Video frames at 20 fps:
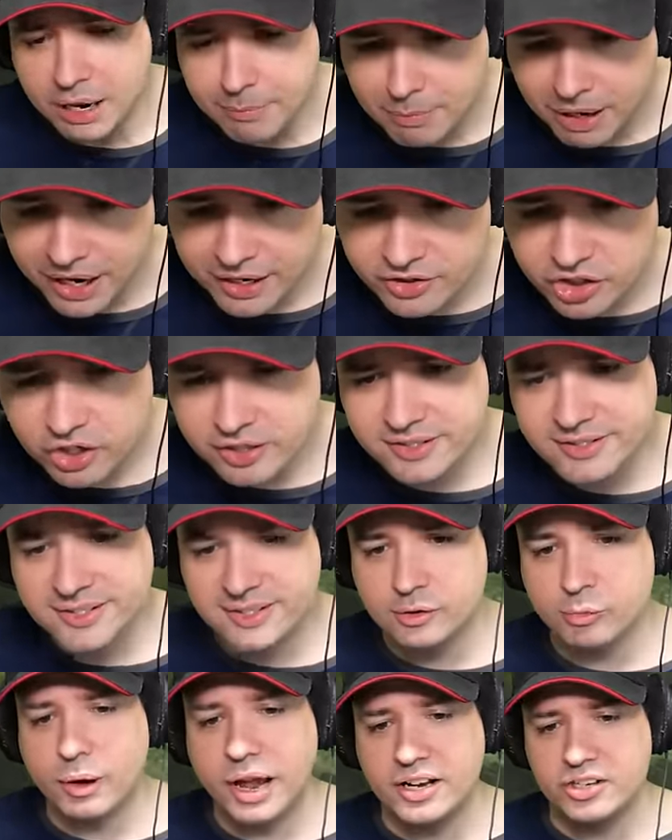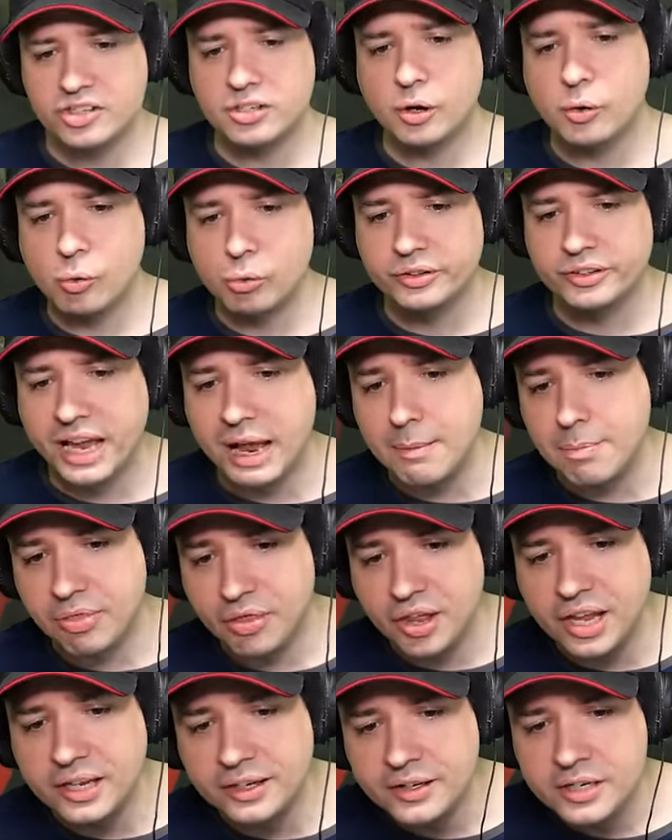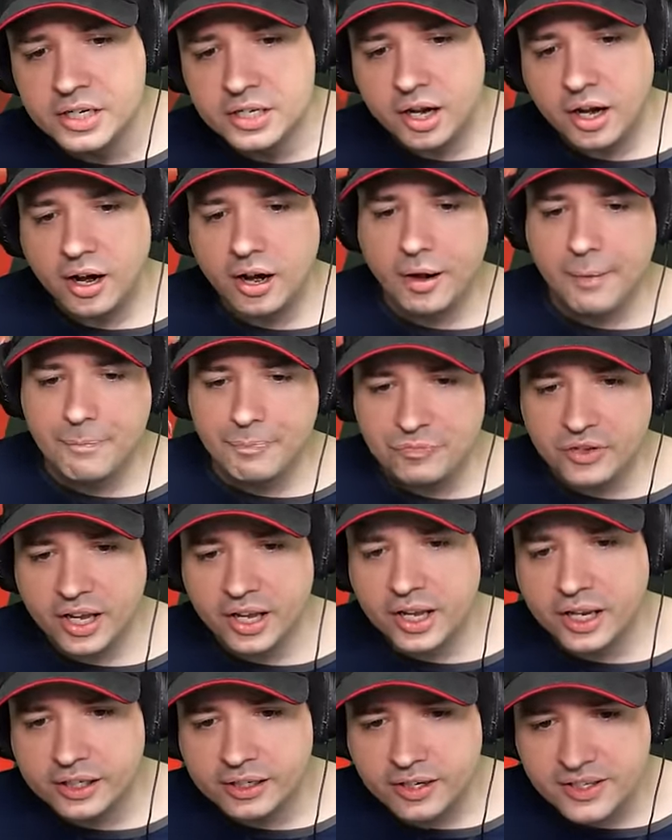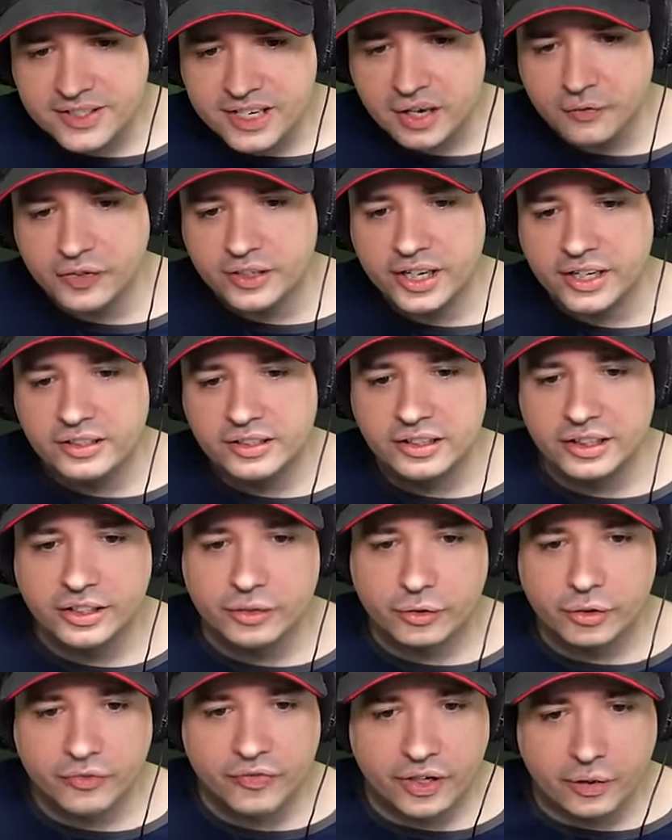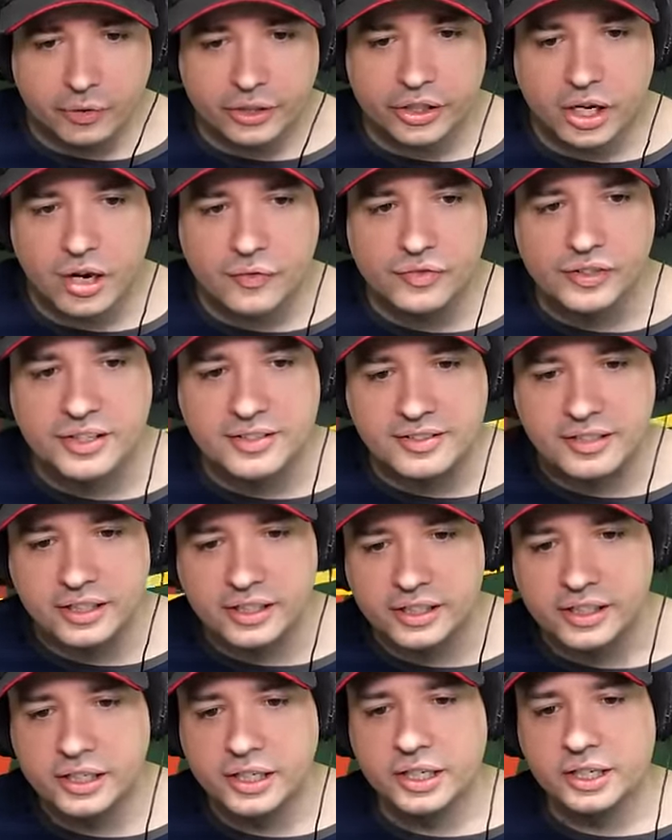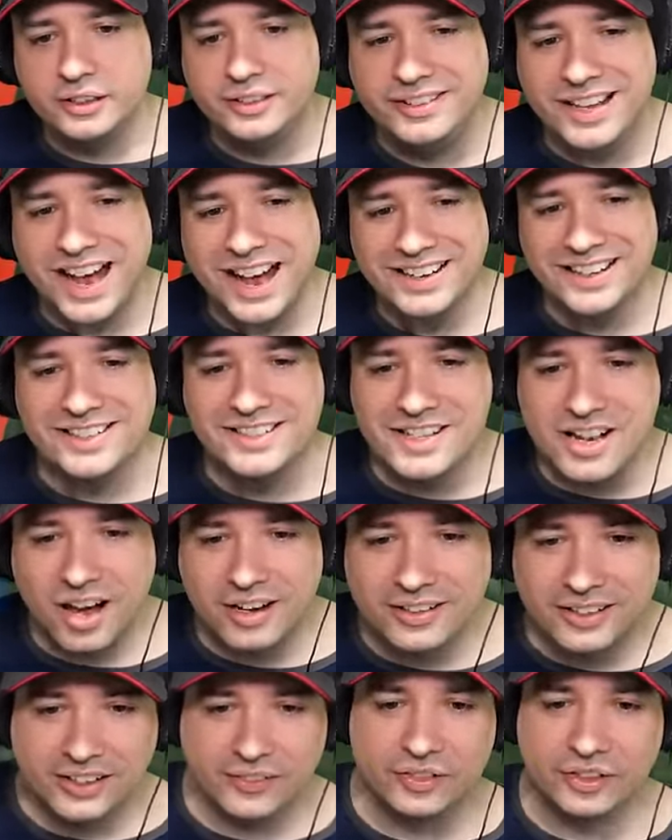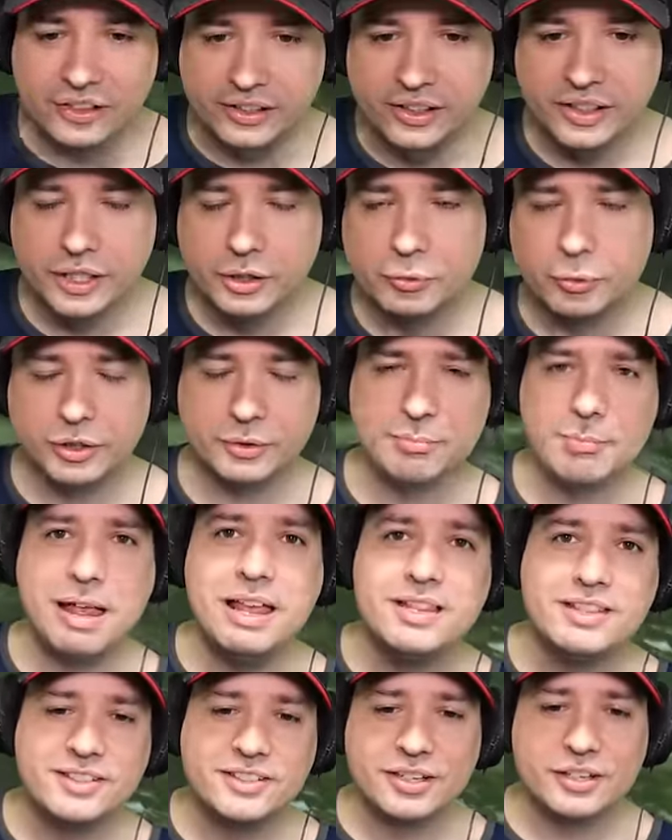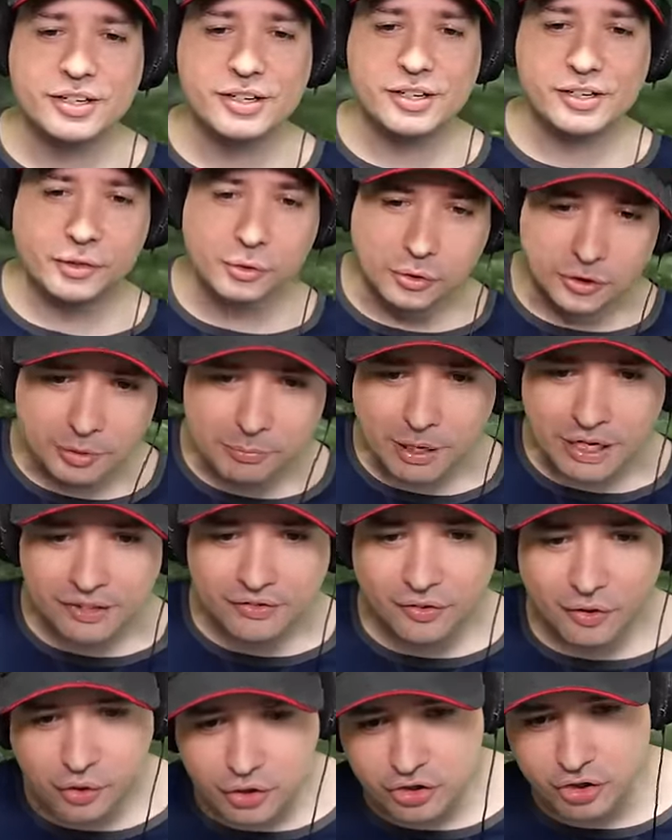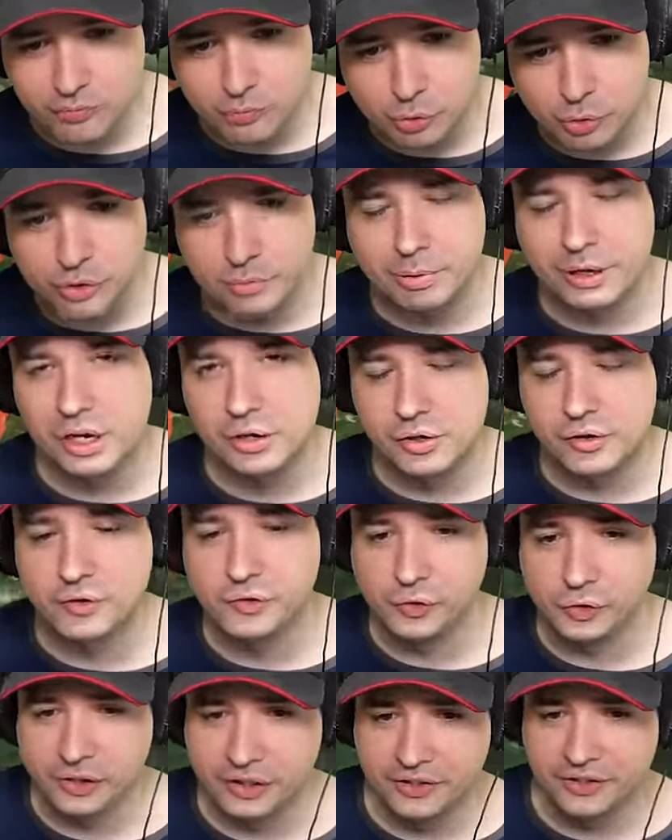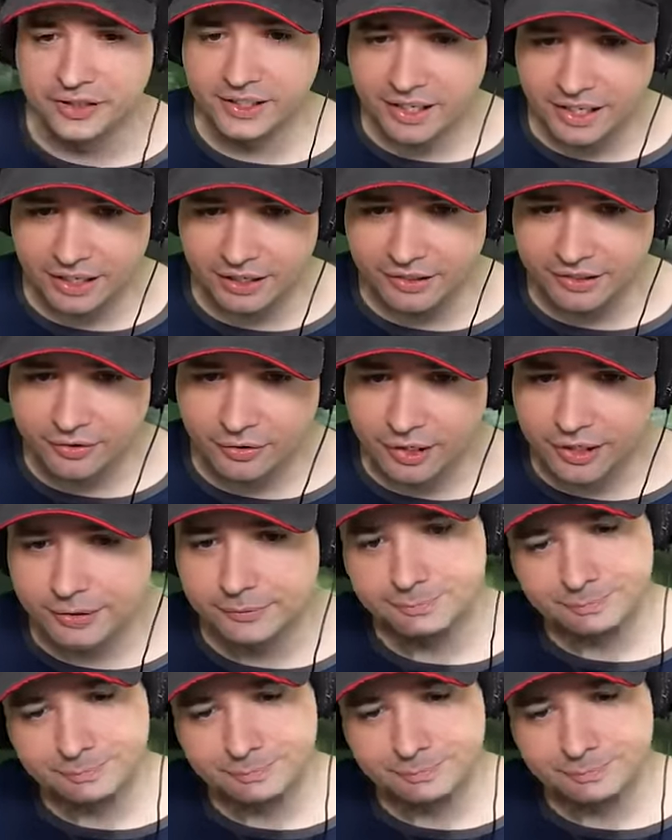man, just scratch the whole damn thing, um, because uh, evidently, or very obviously, that is not even what makes the Ultimate version more powerful in the end, right?